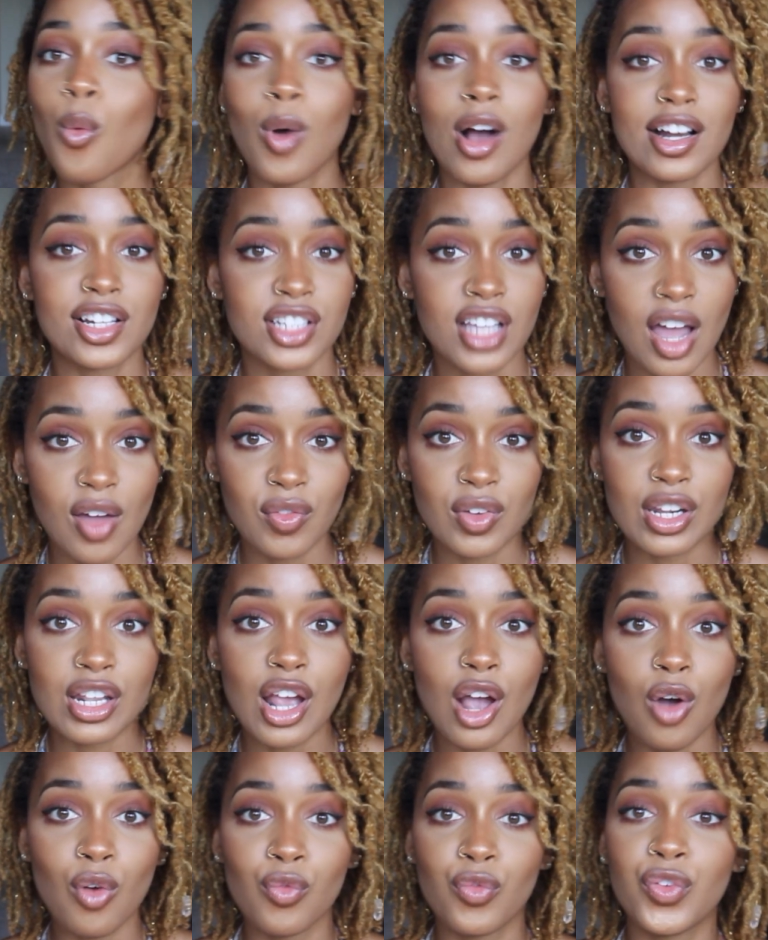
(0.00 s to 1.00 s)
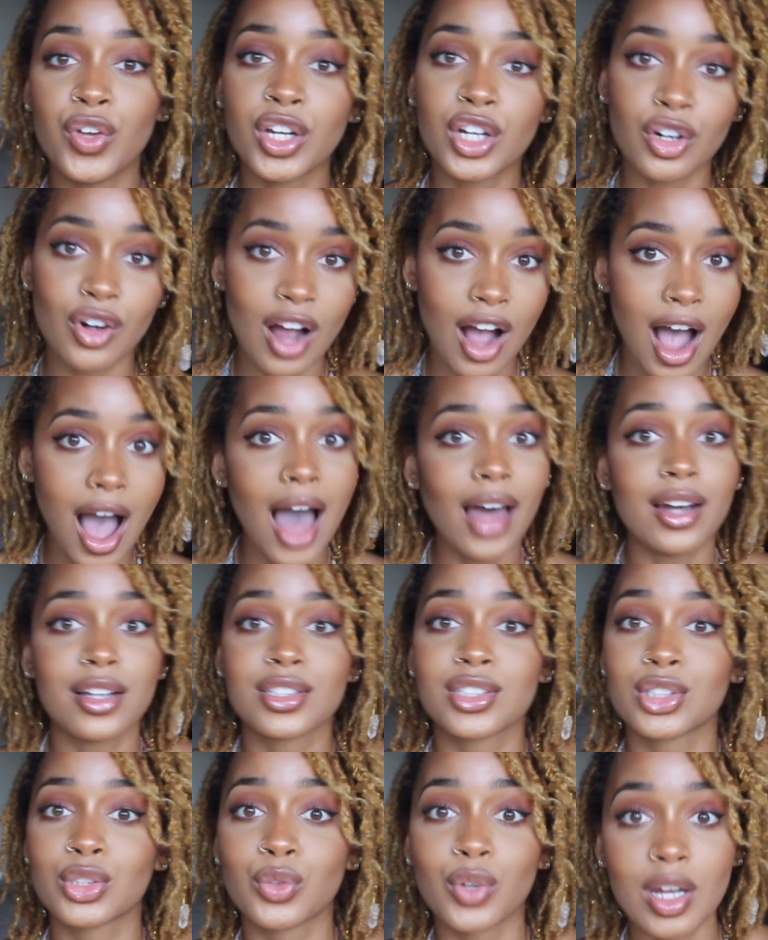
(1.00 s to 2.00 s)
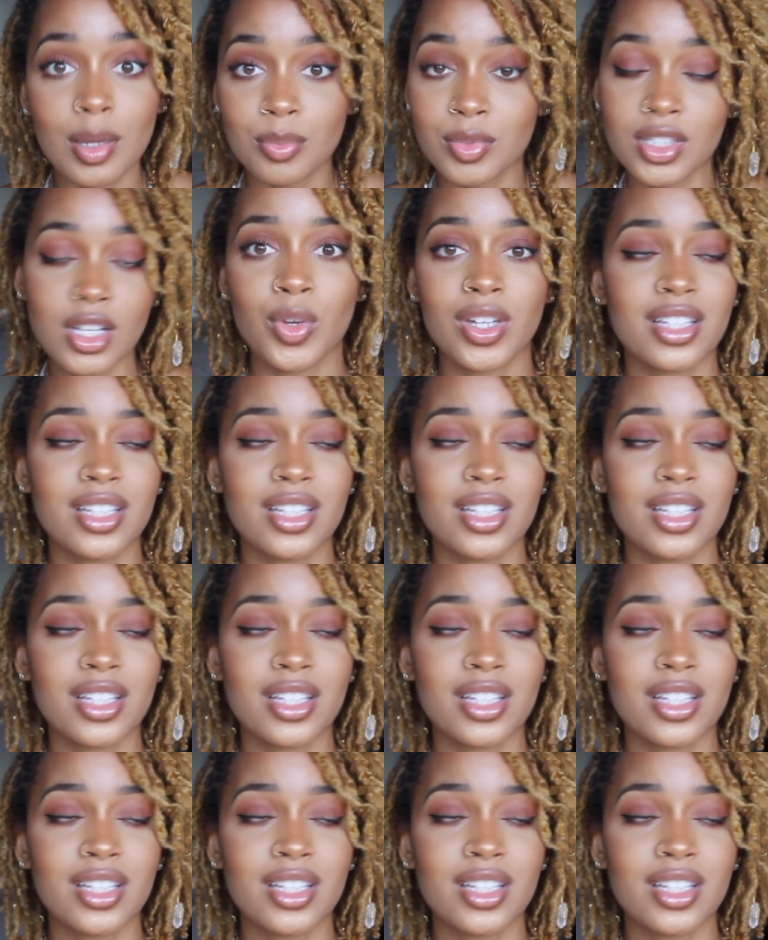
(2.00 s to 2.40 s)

watch that video, figure out how to script.